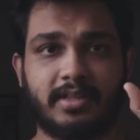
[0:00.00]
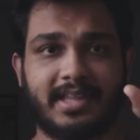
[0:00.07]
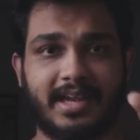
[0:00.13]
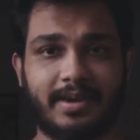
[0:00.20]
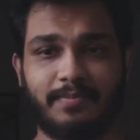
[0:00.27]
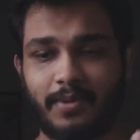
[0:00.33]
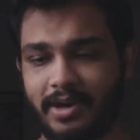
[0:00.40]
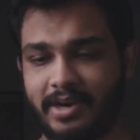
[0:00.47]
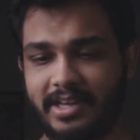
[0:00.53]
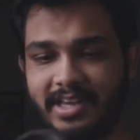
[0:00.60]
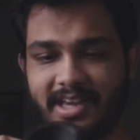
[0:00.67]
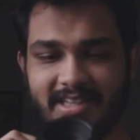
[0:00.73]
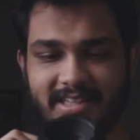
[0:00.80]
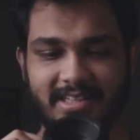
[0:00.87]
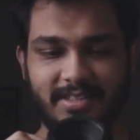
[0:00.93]
that
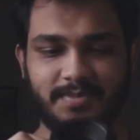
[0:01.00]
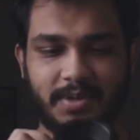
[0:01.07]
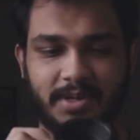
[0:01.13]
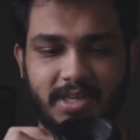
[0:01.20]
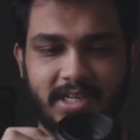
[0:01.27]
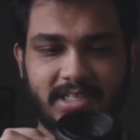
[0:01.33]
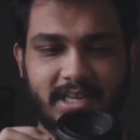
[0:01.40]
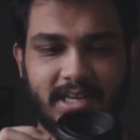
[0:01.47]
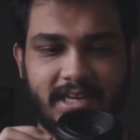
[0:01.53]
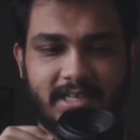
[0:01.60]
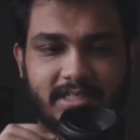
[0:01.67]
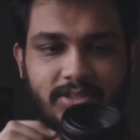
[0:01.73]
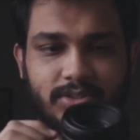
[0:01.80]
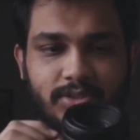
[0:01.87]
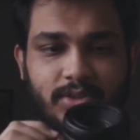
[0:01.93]
body and this body is
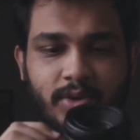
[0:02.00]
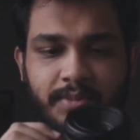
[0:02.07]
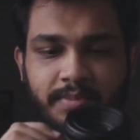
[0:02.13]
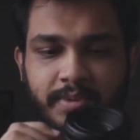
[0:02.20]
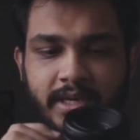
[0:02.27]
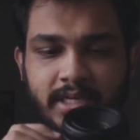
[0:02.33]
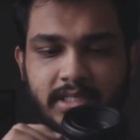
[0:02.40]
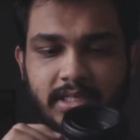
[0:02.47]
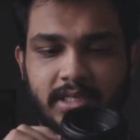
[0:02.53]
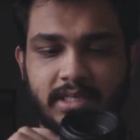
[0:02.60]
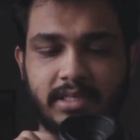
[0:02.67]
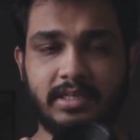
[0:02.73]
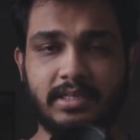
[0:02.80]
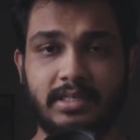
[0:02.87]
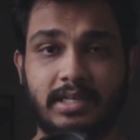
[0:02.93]
like so
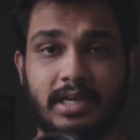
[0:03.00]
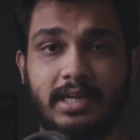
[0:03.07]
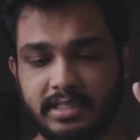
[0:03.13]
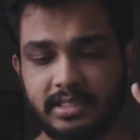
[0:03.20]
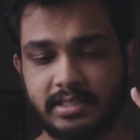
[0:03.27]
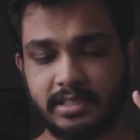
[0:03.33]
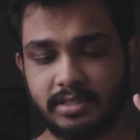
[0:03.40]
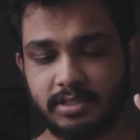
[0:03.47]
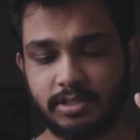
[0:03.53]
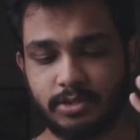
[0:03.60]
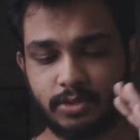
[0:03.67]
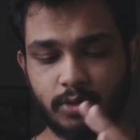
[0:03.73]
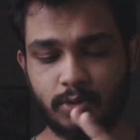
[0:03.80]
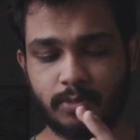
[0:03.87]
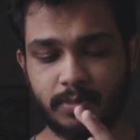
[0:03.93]
amazing that this
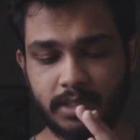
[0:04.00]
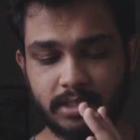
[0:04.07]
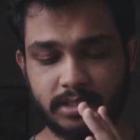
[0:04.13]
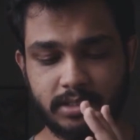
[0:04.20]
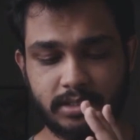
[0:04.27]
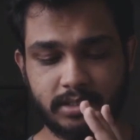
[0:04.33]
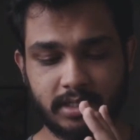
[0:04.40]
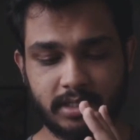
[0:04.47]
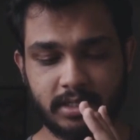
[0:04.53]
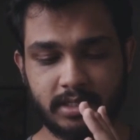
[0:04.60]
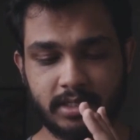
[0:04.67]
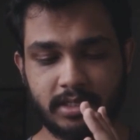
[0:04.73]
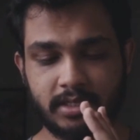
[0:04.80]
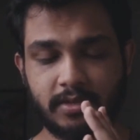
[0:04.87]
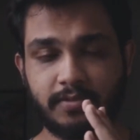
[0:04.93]
is so much
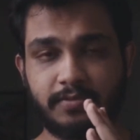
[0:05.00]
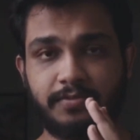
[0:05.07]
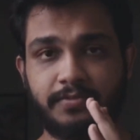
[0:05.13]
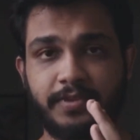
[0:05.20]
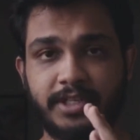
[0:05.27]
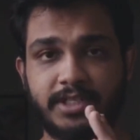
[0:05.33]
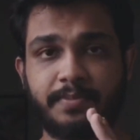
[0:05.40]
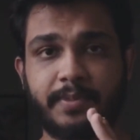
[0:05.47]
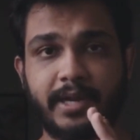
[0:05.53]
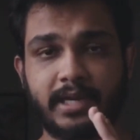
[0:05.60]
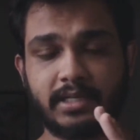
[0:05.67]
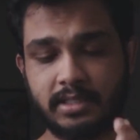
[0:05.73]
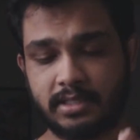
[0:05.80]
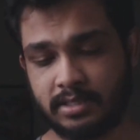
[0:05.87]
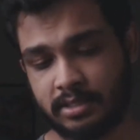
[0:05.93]
feature
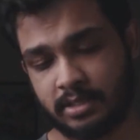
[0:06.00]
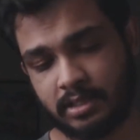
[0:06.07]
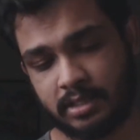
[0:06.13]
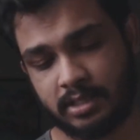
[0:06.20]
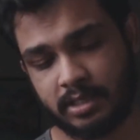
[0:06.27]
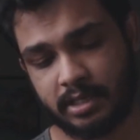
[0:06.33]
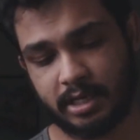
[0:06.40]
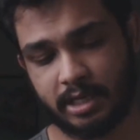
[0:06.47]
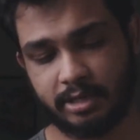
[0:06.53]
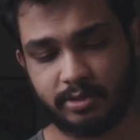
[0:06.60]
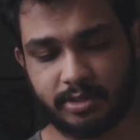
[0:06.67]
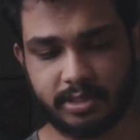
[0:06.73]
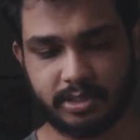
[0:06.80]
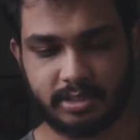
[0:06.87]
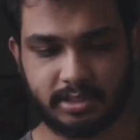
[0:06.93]
packed
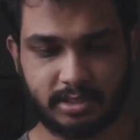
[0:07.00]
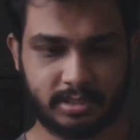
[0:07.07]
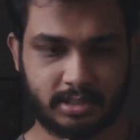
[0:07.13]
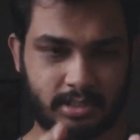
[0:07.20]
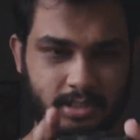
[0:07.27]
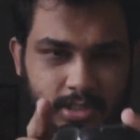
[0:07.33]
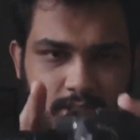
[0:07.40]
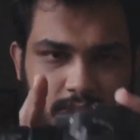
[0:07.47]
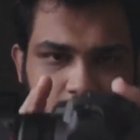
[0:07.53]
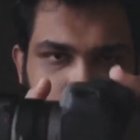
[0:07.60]
into this